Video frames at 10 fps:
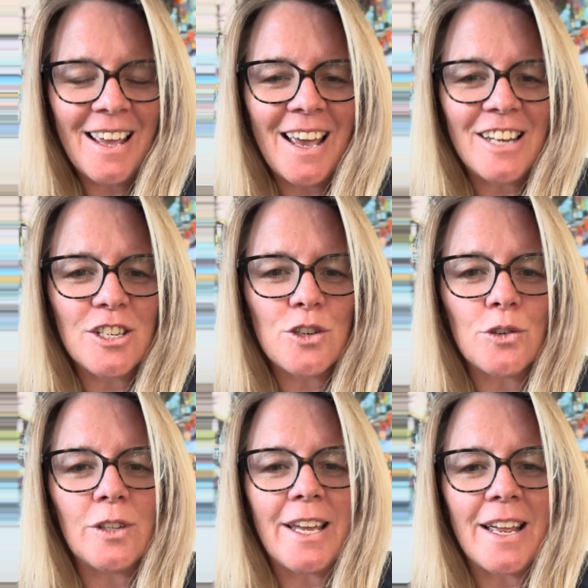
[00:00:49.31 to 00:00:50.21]
and to
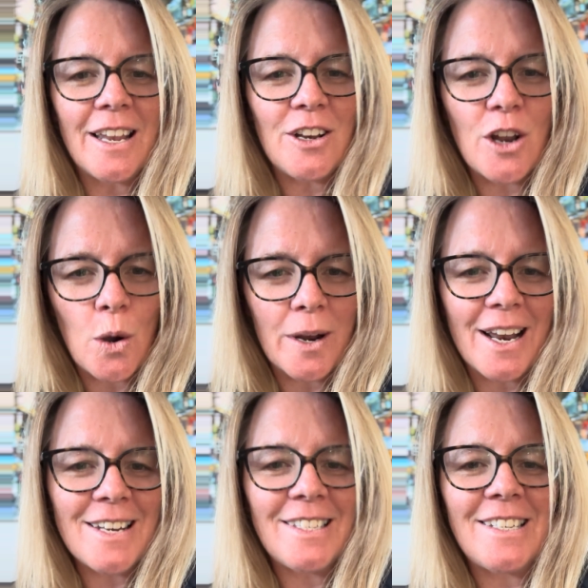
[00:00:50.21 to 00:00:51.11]
truly know and
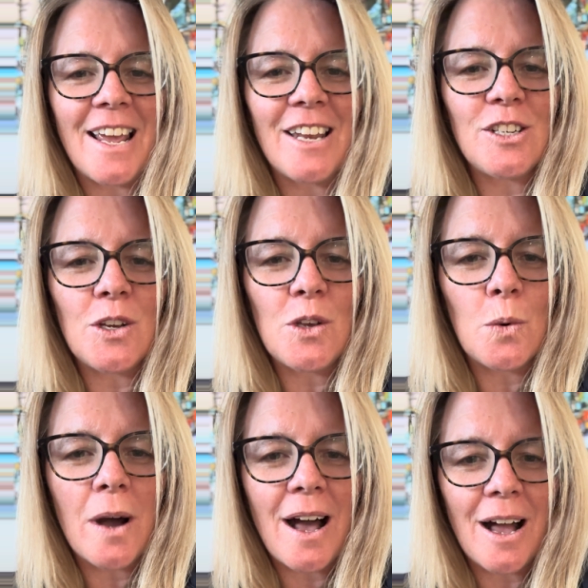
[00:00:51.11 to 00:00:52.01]
understand who you
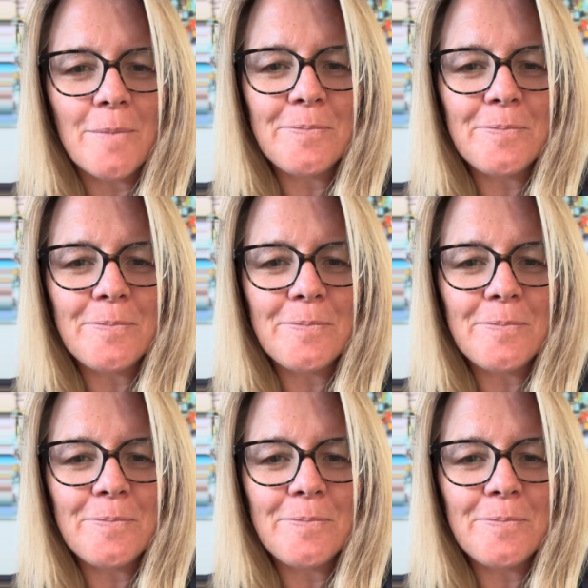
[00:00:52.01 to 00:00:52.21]
are.